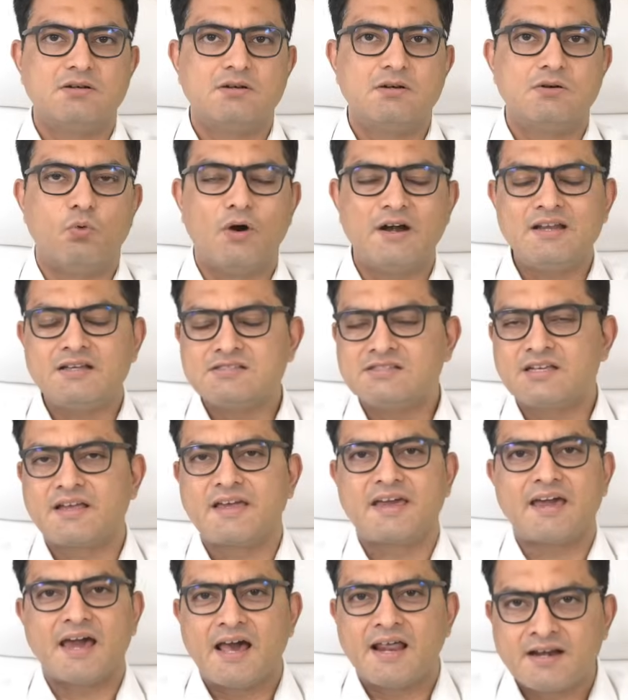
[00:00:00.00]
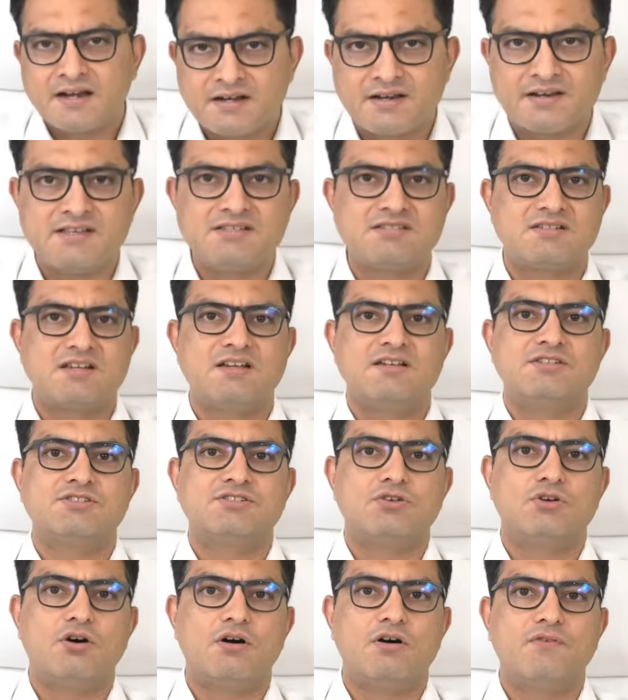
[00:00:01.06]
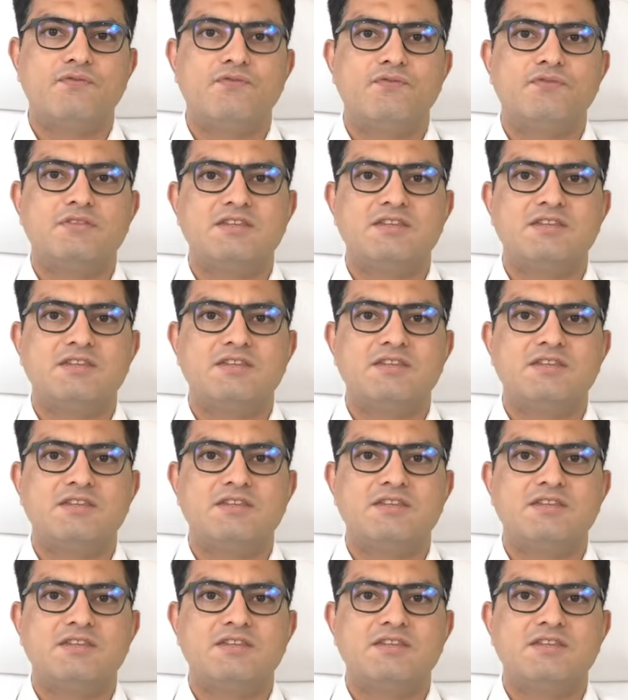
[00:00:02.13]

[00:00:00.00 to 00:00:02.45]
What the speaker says: what is the characteristics of